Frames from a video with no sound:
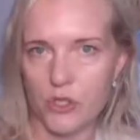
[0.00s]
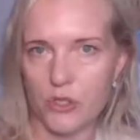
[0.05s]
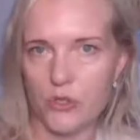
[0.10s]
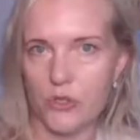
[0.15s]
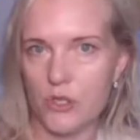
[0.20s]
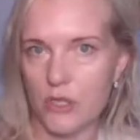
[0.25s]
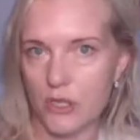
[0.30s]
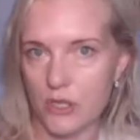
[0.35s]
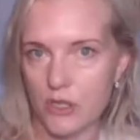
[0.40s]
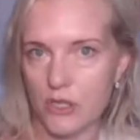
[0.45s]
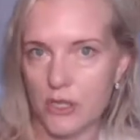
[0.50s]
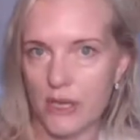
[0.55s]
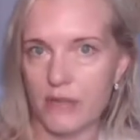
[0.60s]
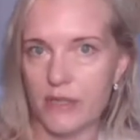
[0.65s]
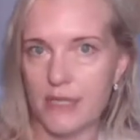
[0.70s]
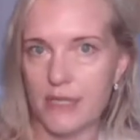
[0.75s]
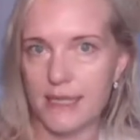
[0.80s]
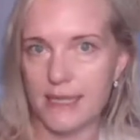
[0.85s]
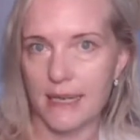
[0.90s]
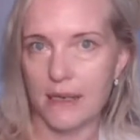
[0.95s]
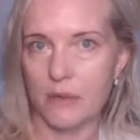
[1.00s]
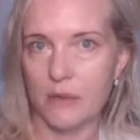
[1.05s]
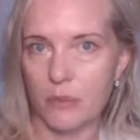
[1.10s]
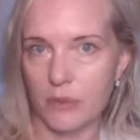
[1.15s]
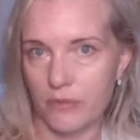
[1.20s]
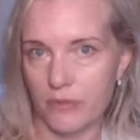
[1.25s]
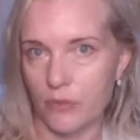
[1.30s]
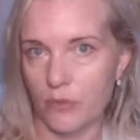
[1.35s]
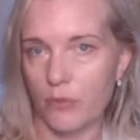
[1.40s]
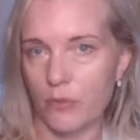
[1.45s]
So I used to have a salad
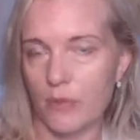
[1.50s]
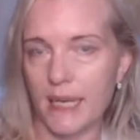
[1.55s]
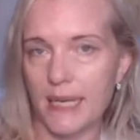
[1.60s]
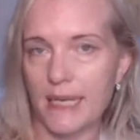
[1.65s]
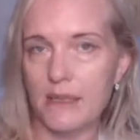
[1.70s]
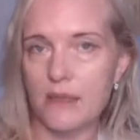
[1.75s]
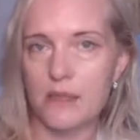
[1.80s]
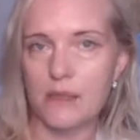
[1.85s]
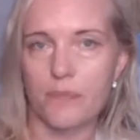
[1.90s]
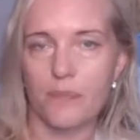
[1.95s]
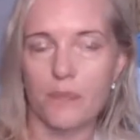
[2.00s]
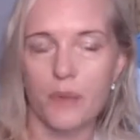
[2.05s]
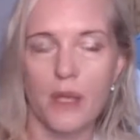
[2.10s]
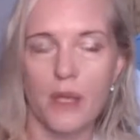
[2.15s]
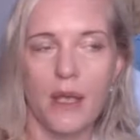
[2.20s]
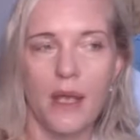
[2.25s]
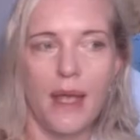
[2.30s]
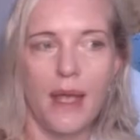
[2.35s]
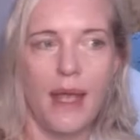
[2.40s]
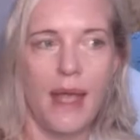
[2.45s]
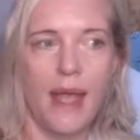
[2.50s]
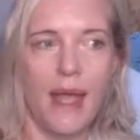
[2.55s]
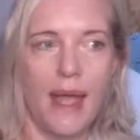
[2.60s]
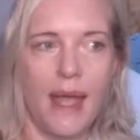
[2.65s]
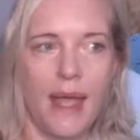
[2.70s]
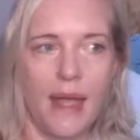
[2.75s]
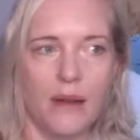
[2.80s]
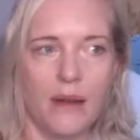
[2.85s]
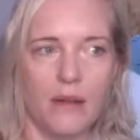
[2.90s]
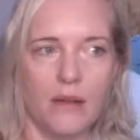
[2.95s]
before mains,
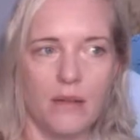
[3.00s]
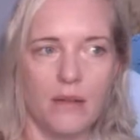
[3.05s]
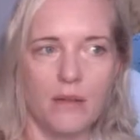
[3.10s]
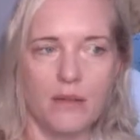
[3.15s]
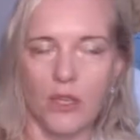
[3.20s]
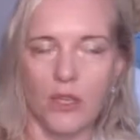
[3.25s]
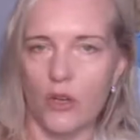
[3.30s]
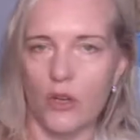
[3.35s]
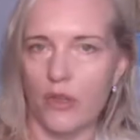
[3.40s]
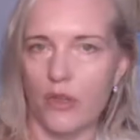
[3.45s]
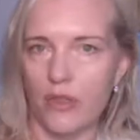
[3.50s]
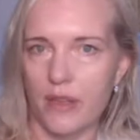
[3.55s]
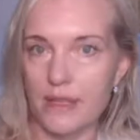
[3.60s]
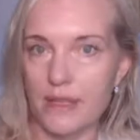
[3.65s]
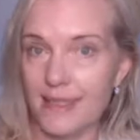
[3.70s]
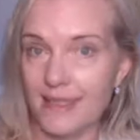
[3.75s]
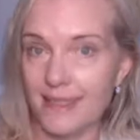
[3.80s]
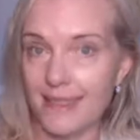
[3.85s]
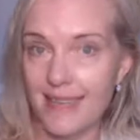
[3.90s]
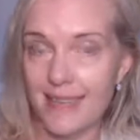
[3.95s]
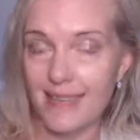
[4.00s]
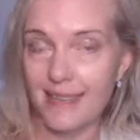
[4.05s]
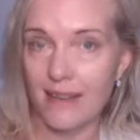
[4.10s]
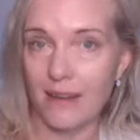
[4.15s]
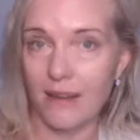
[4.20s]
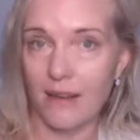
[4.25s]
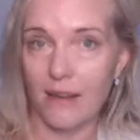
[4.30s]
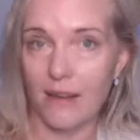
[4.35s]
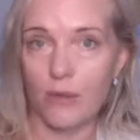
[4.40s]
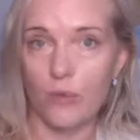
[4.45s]
and things like
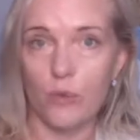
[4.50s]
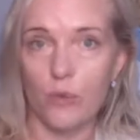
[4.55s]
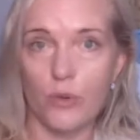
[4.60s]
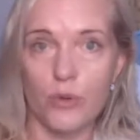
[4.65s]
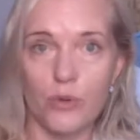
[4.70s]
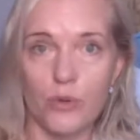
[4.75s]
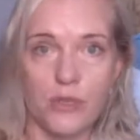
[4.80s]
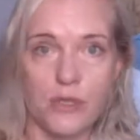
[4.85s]
dandelion root,